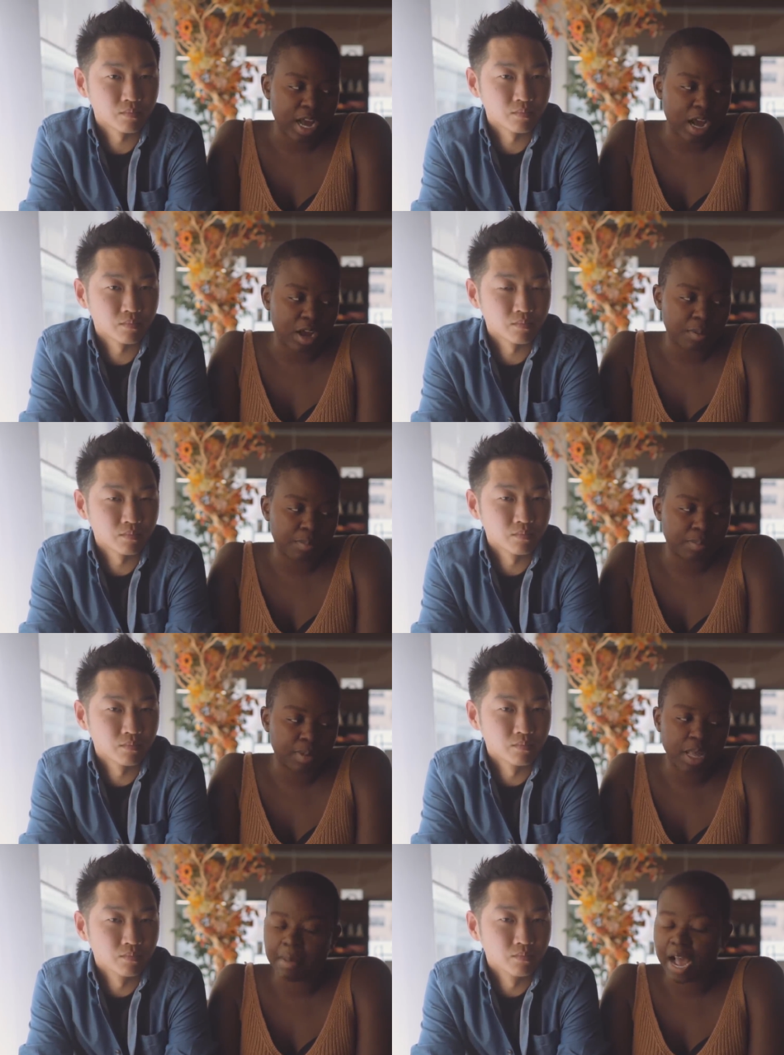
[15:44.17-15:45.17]
Speaker 1: Um,
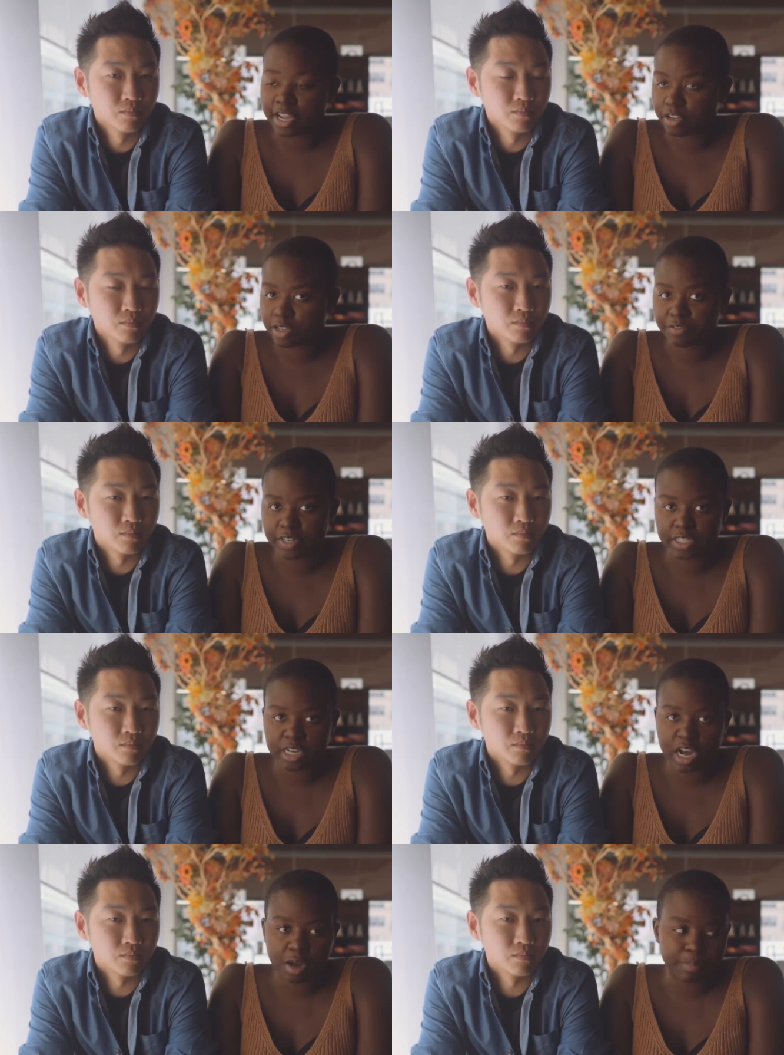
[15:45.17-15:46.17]
am I going to
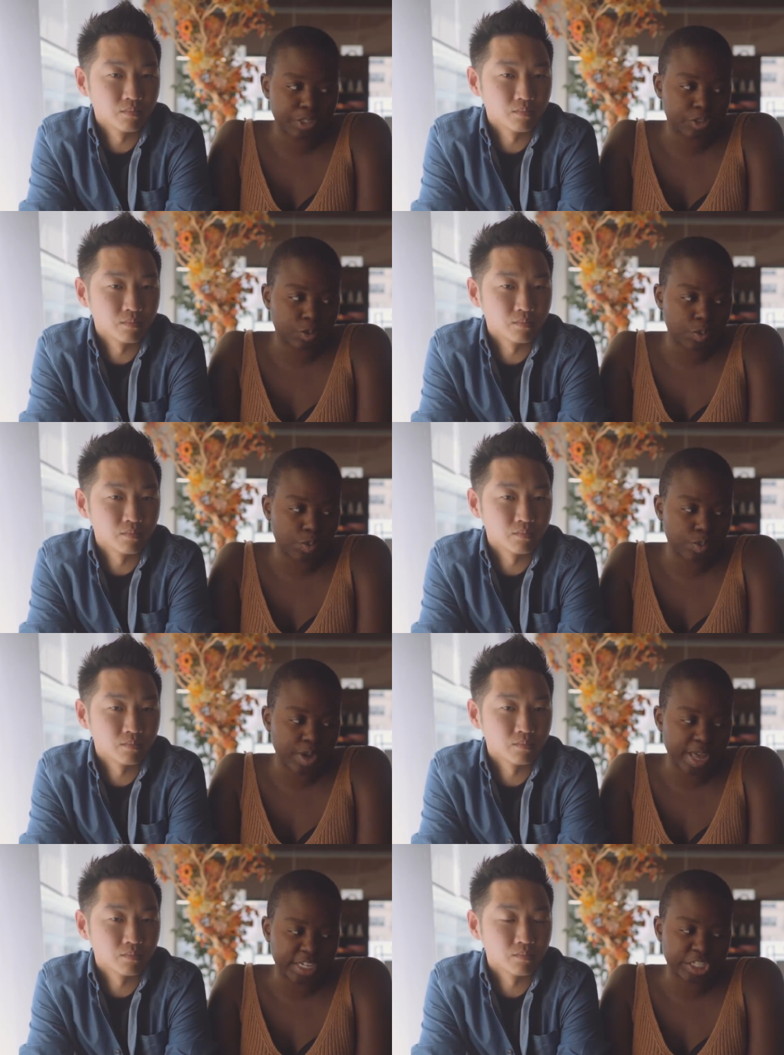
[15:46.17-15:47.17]
finish up school
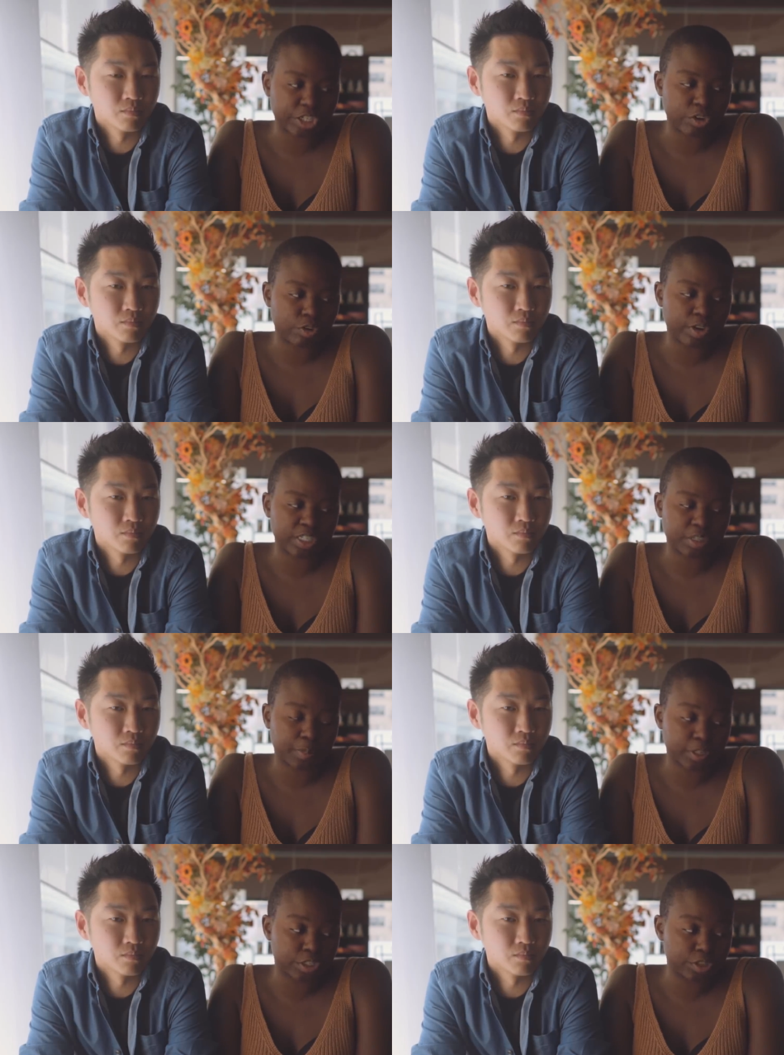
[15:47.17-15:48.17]
and is Joe going to
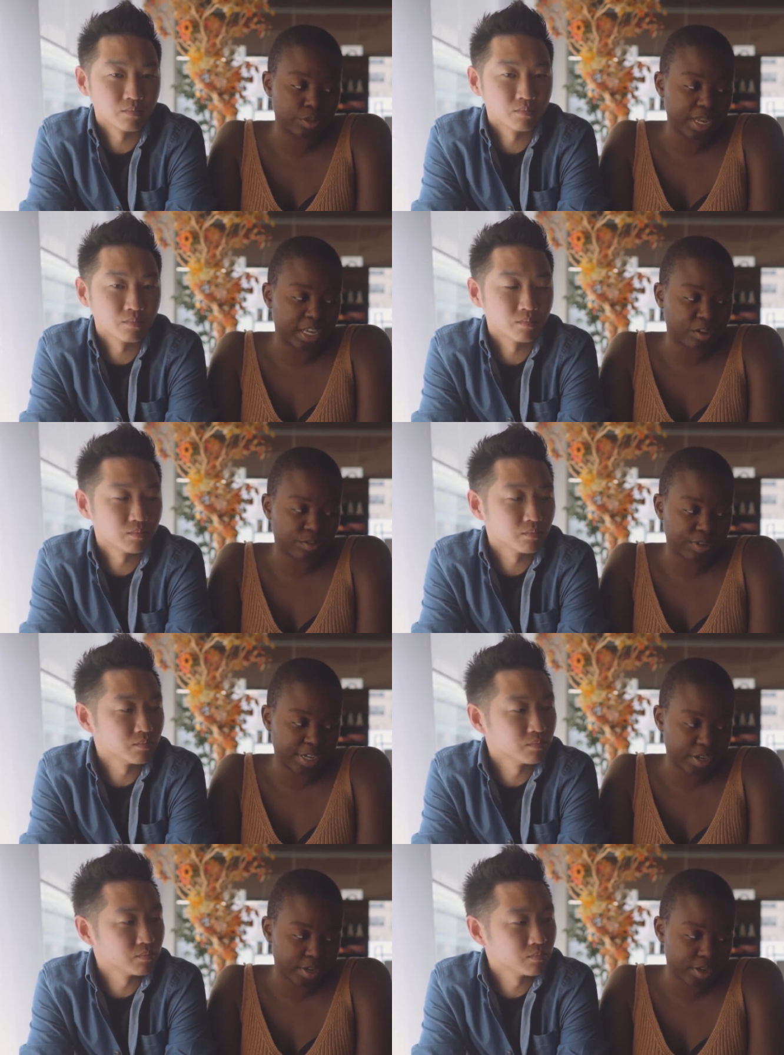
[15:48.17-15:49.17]
pursue a
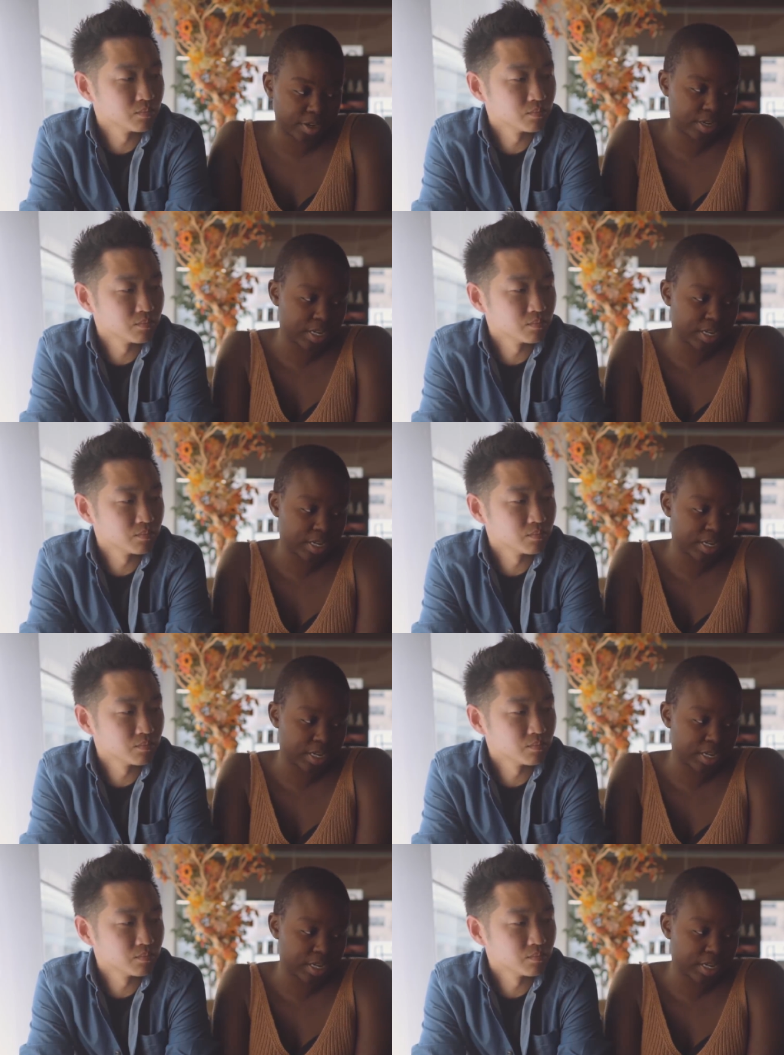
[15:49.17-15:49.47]
career